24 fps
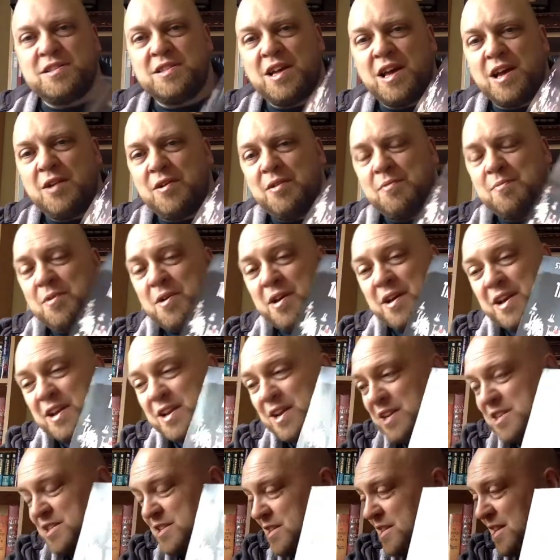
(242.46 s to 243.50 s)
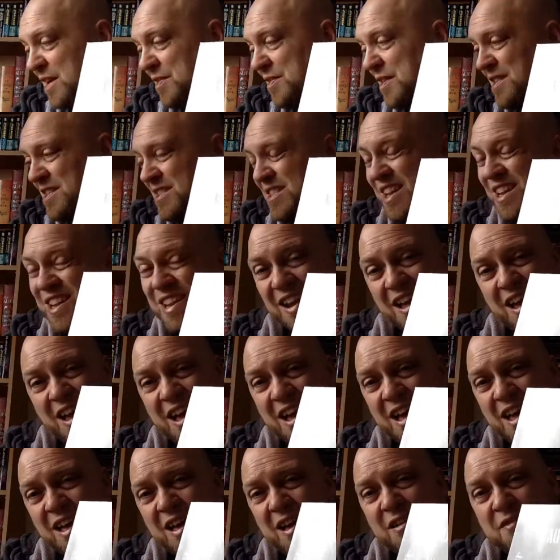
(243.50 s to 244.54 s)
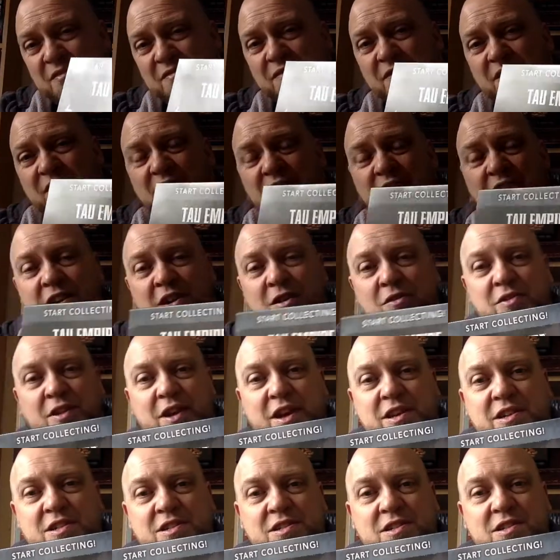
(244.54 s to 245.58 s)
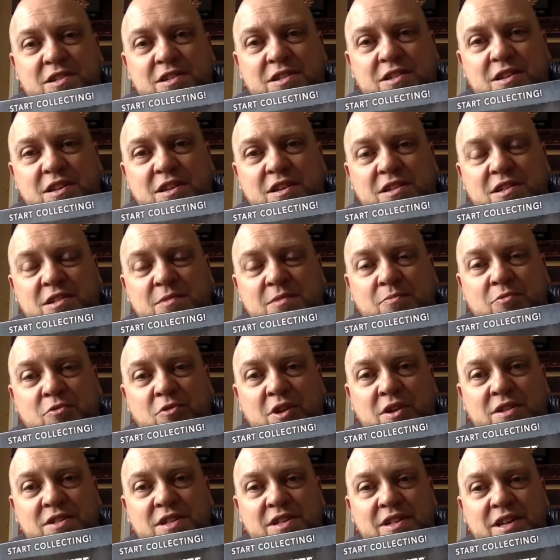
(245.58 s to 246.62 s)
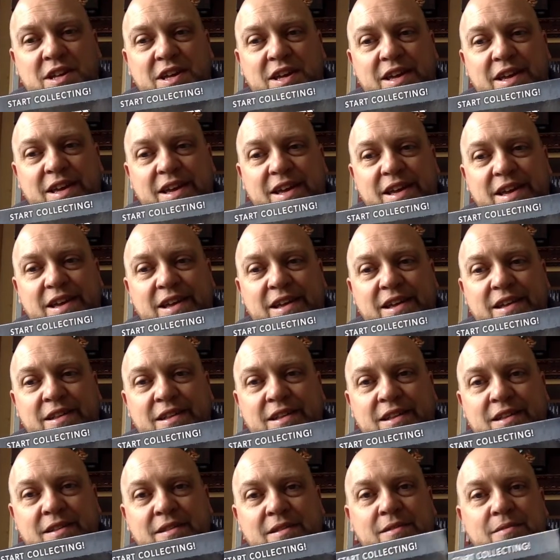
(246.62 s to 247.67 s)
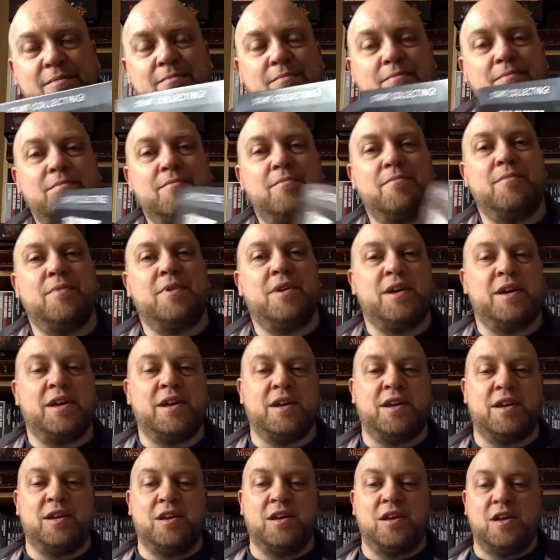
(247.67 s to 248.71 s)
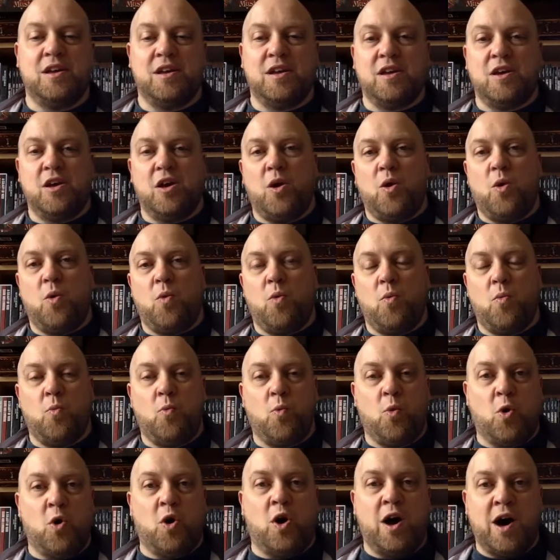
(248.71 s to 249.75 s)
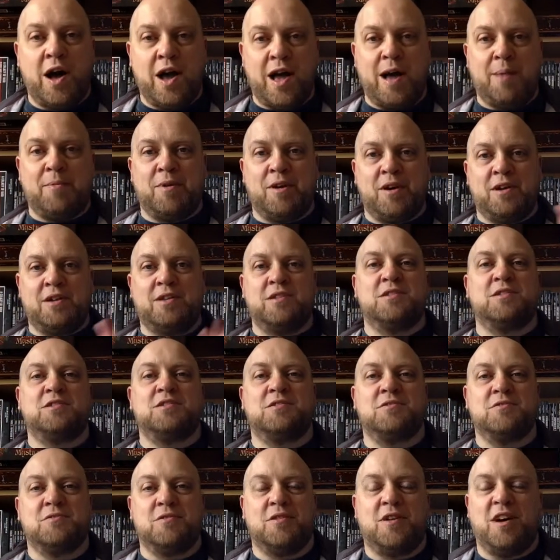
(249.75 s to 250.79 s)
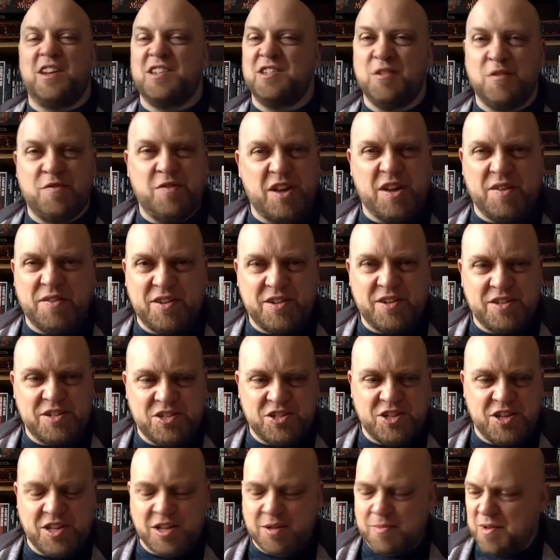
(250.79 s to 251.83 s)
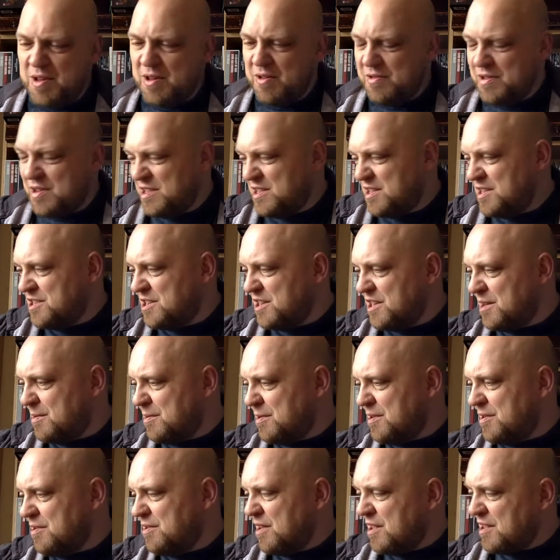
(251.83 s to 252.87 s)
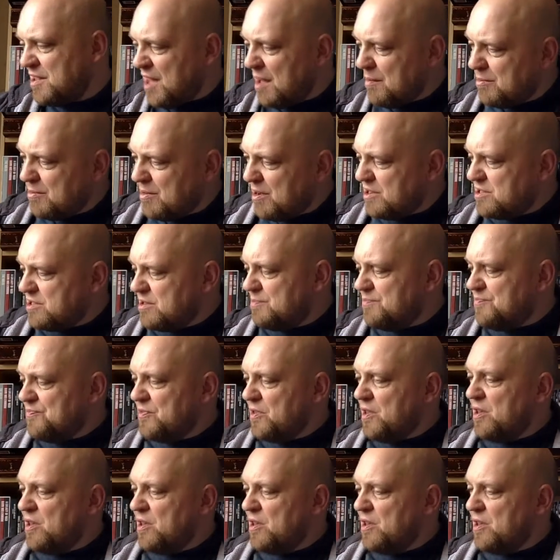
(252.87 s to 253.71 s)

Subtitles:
Tau Empire collection. Now, they didn't have the Codex, surprisingly, in my Warhammer store. I still think of it as GW. It's GW. It's Games Workshop.